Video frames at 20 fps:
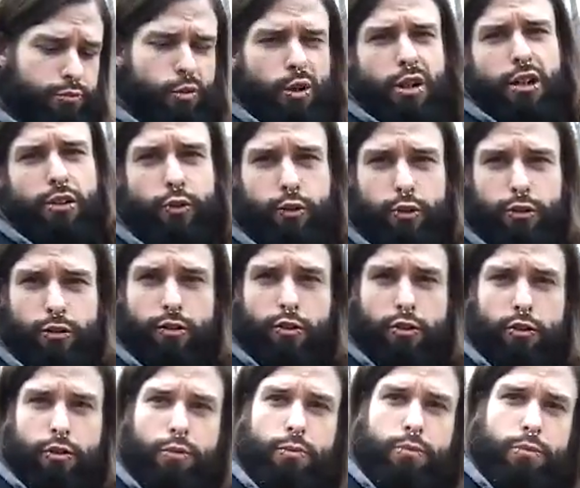Whatever.
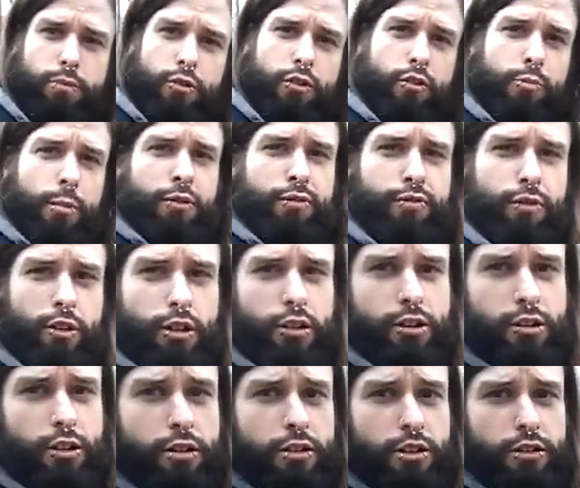It's my
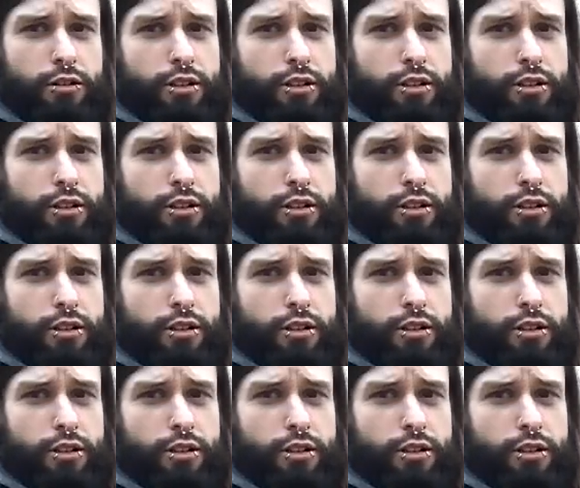fucking gun.